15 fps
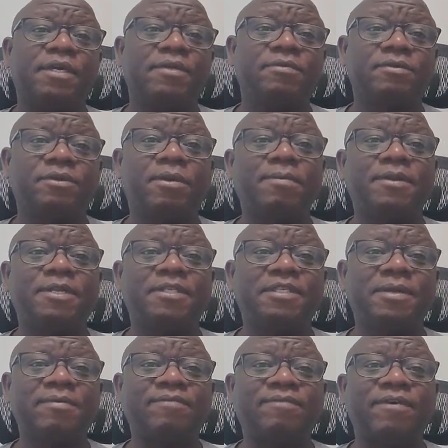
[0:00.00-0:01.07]
it will not be the
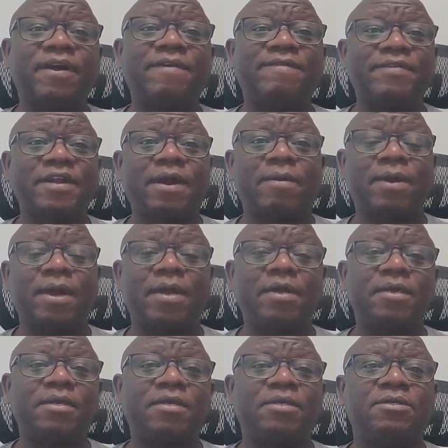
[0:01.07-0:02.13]
same for every hour.
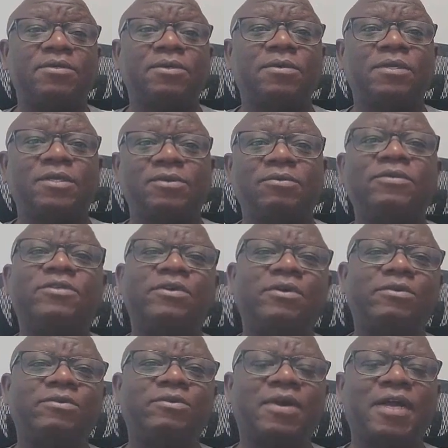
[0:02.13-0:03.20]
So you
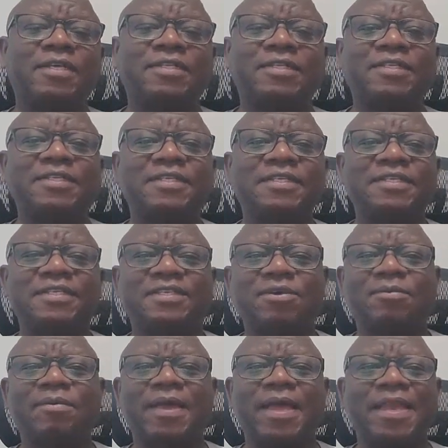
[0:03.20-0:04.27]
can see
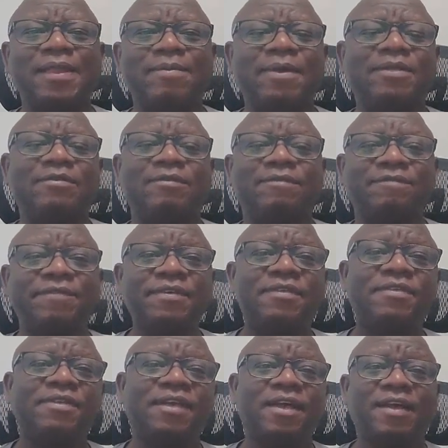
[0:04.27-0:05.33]
some element of
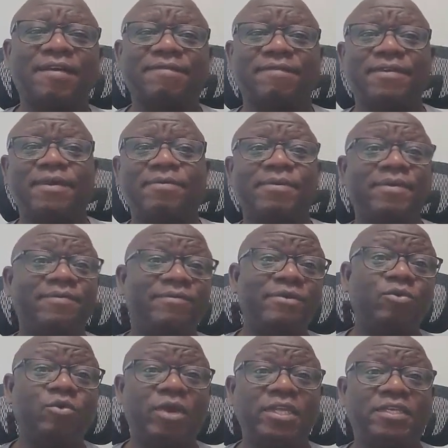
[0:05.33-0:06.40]
fees and variable even
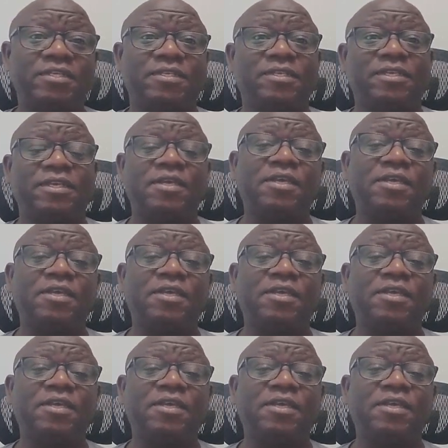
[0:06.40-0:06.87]
in wages.